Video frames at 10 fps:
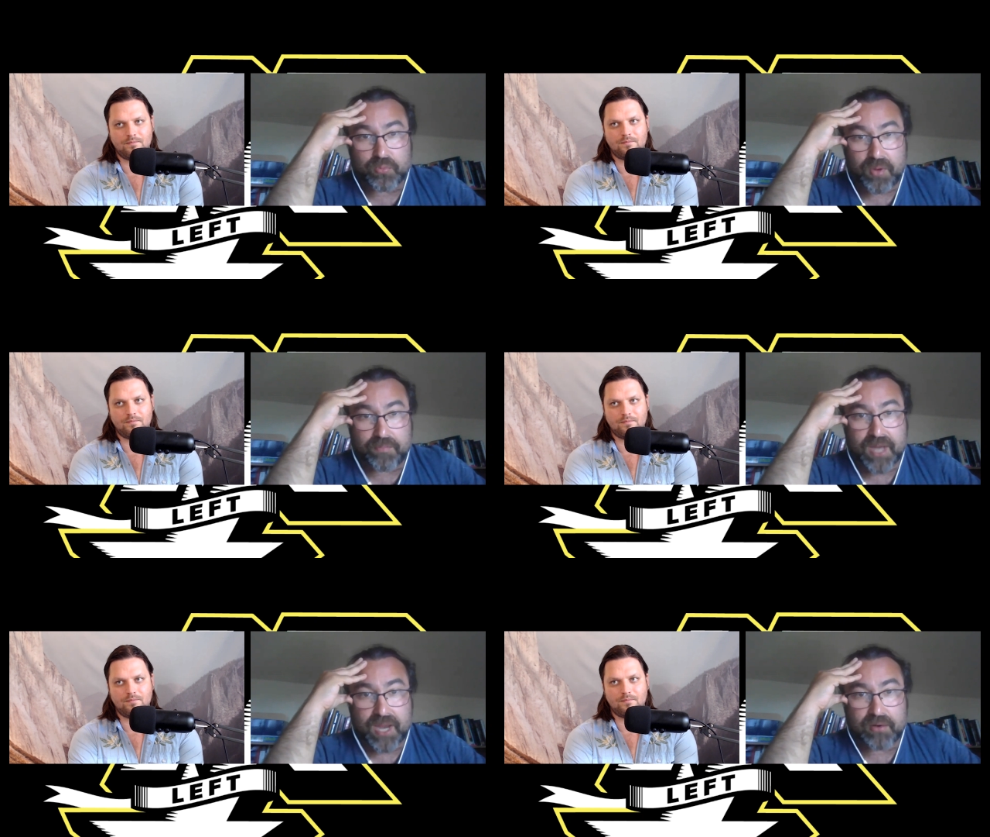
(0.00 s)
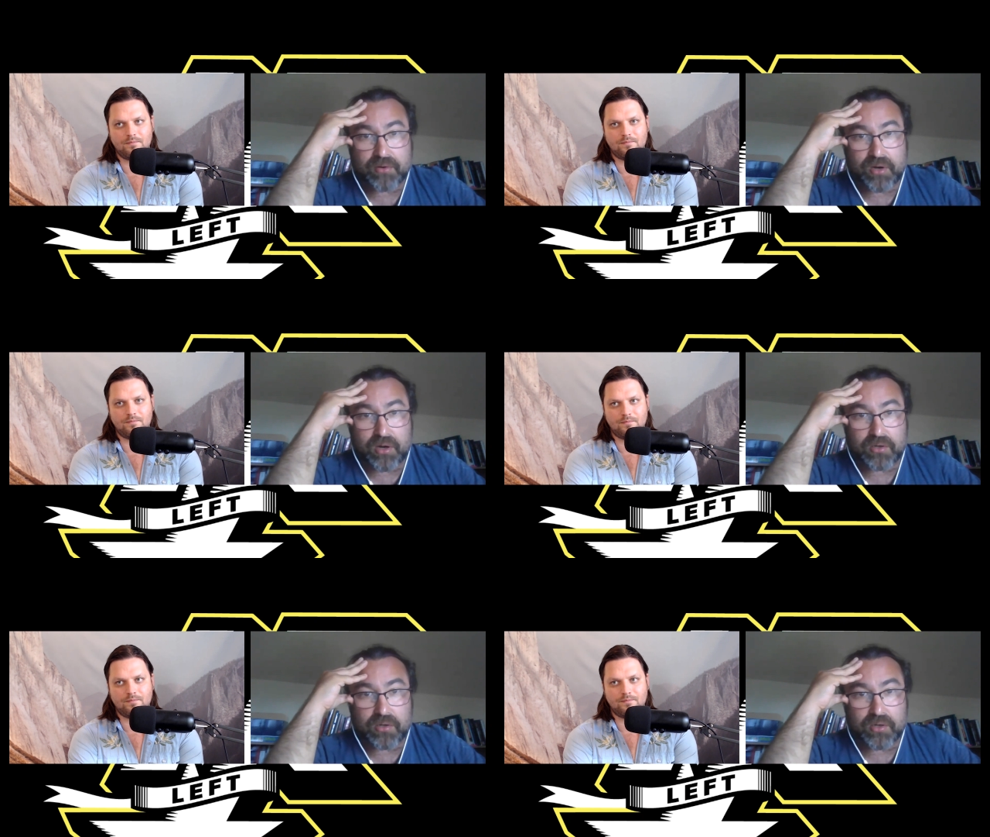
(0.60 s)
Speaker 1: to whip down
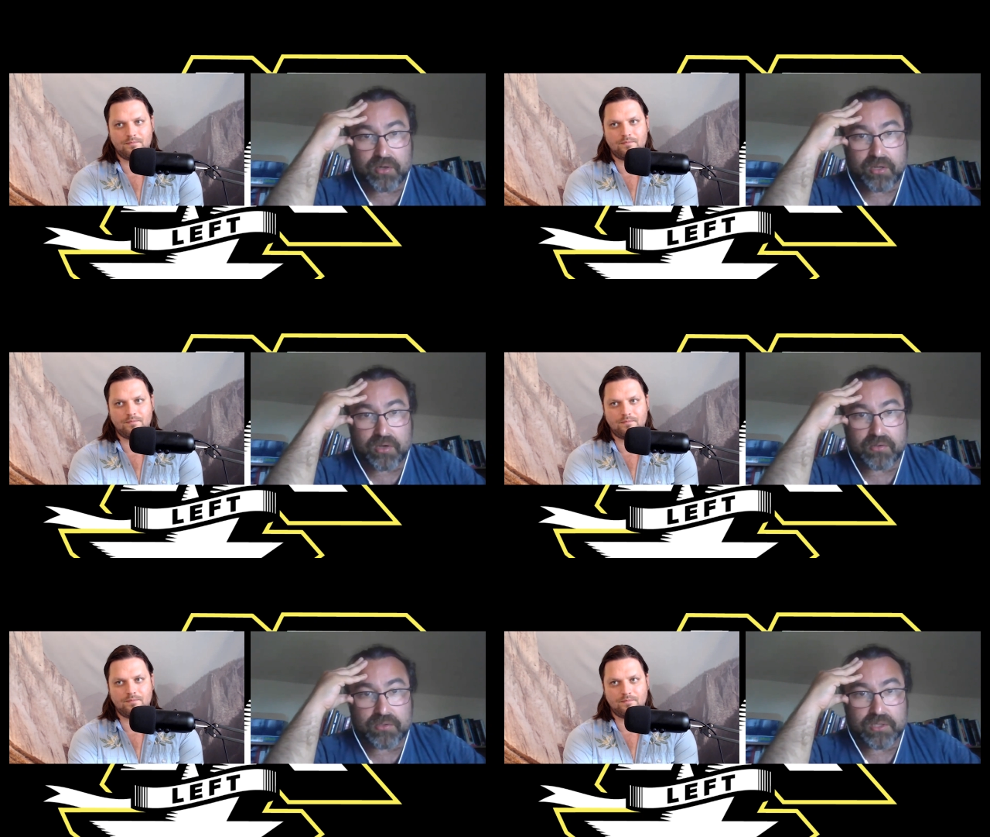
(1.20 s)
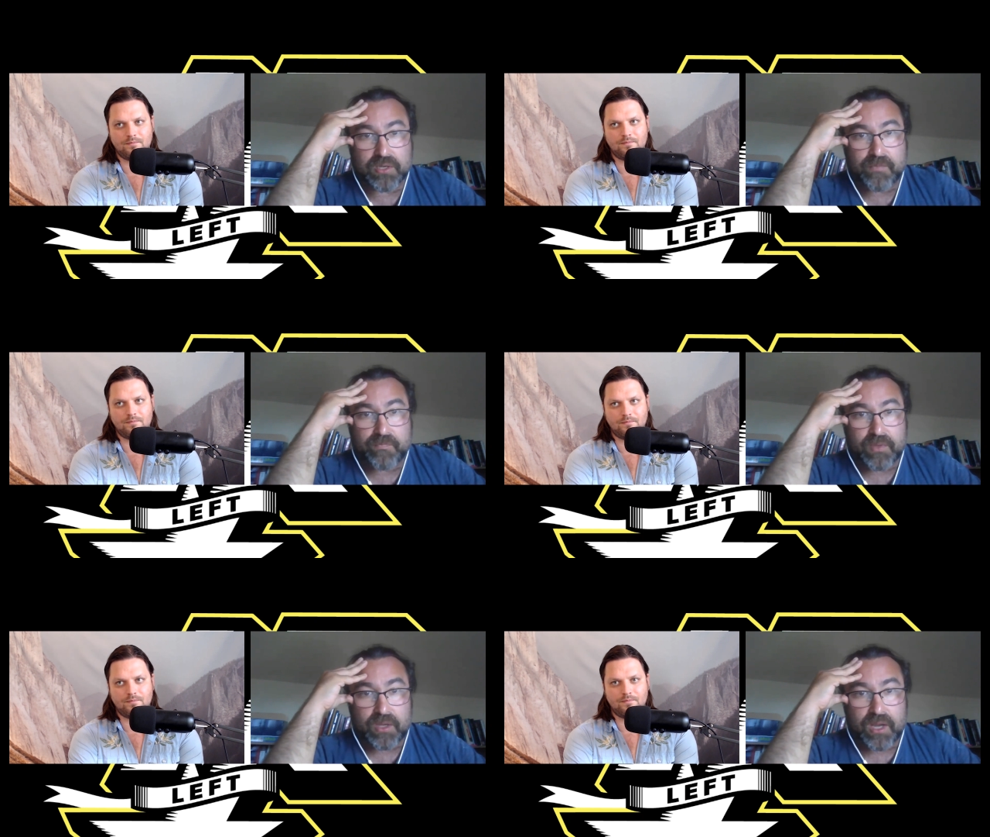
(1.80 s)
on those
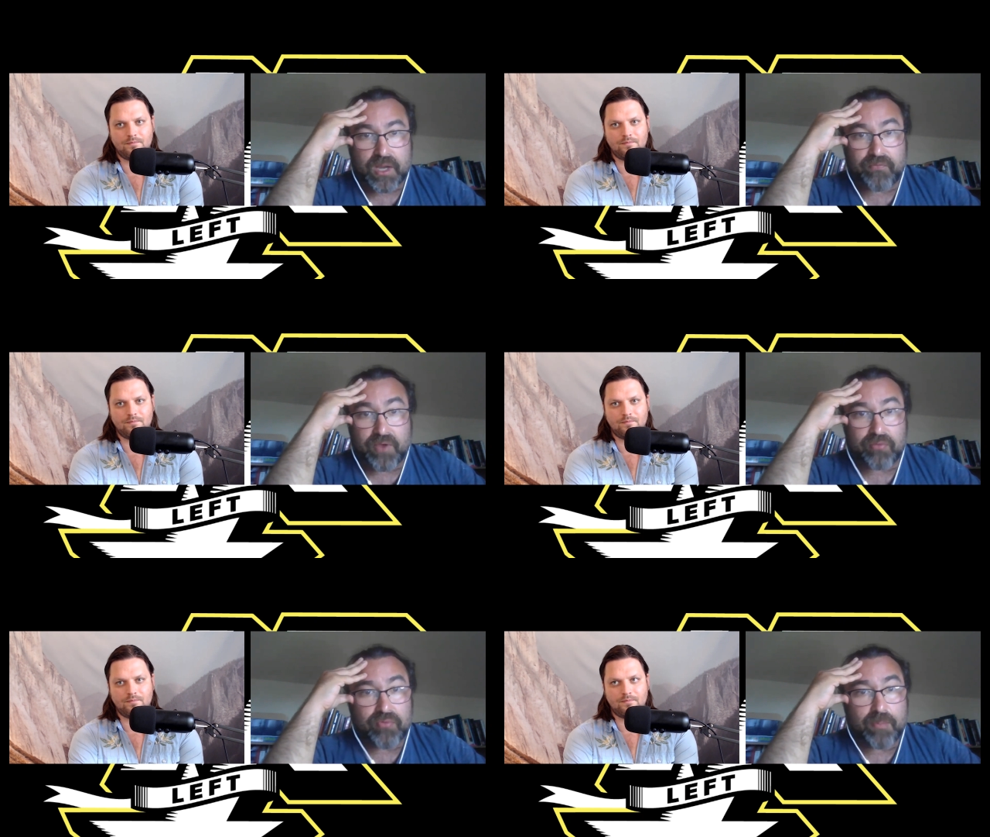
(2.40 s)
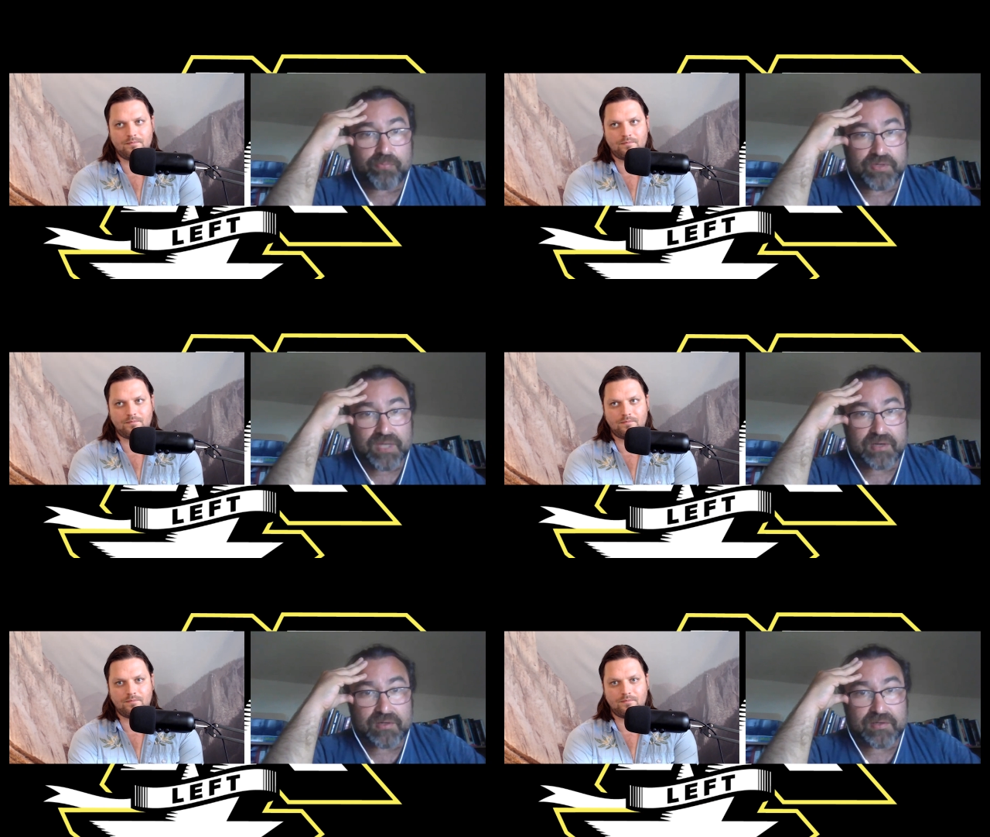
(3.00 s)
of our
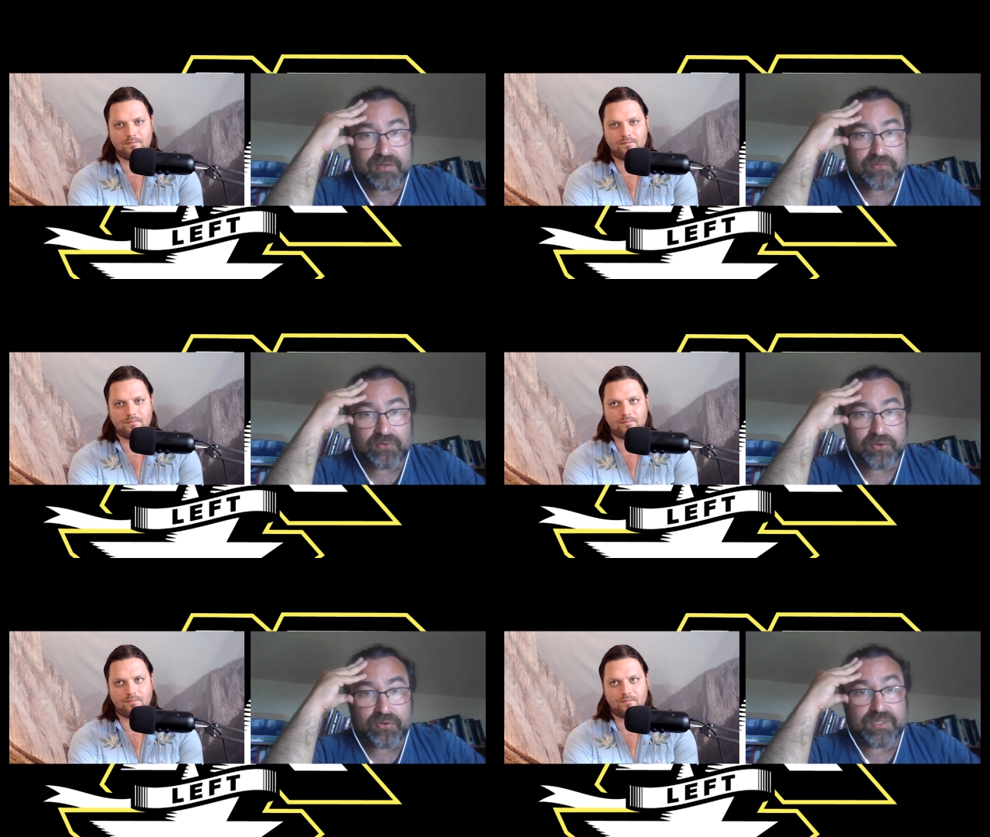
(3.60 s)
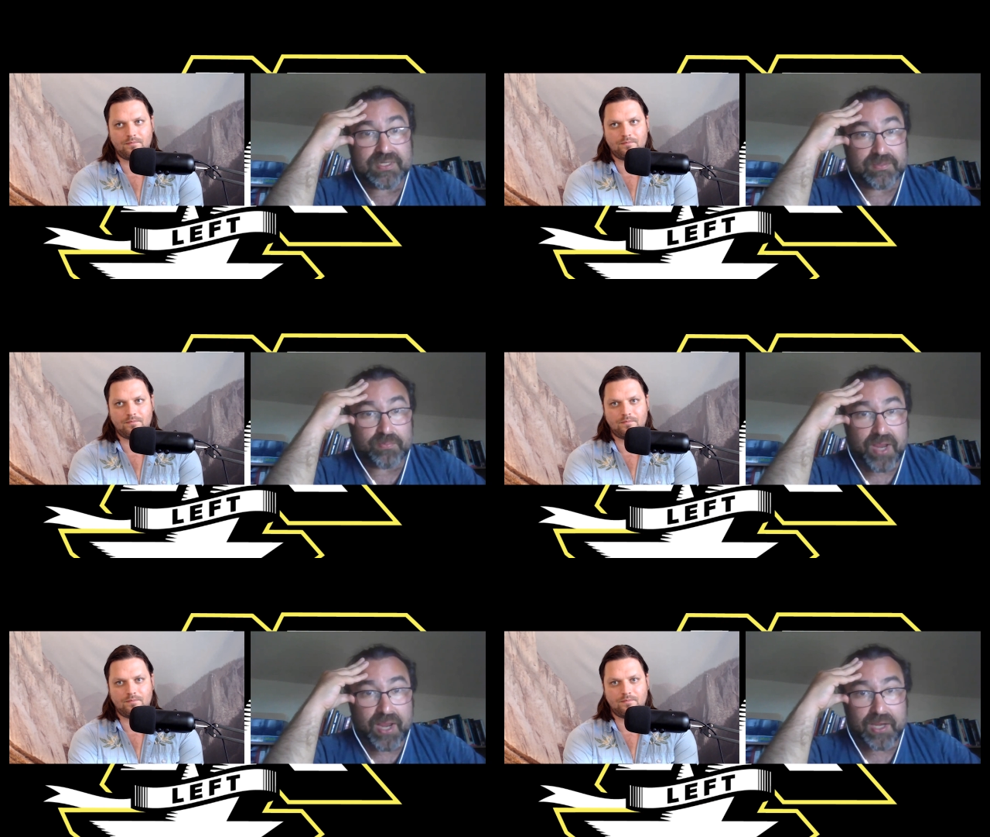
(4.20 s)
representatives who
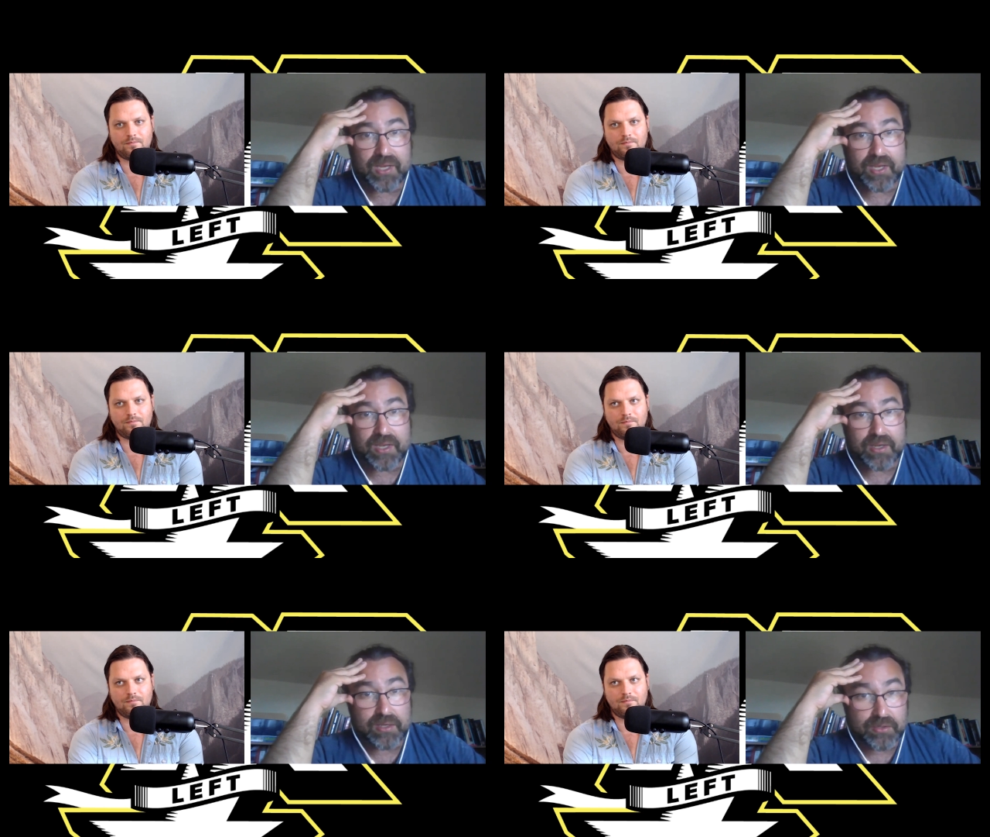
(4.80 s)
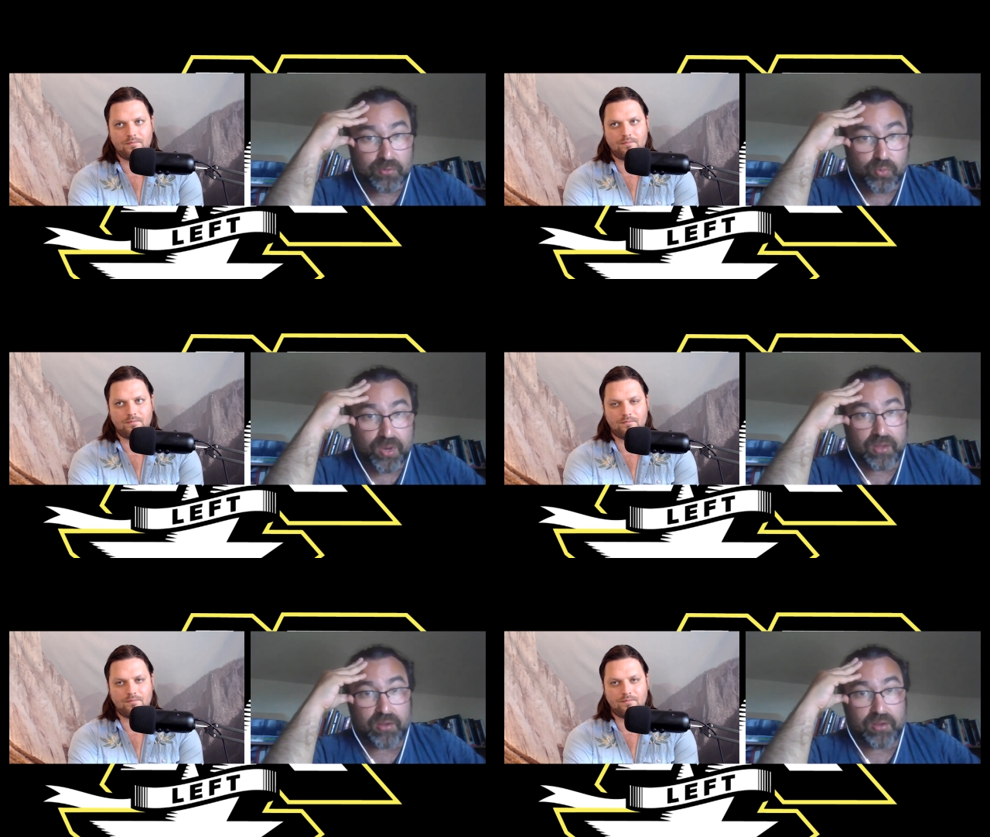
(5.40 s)
disobey the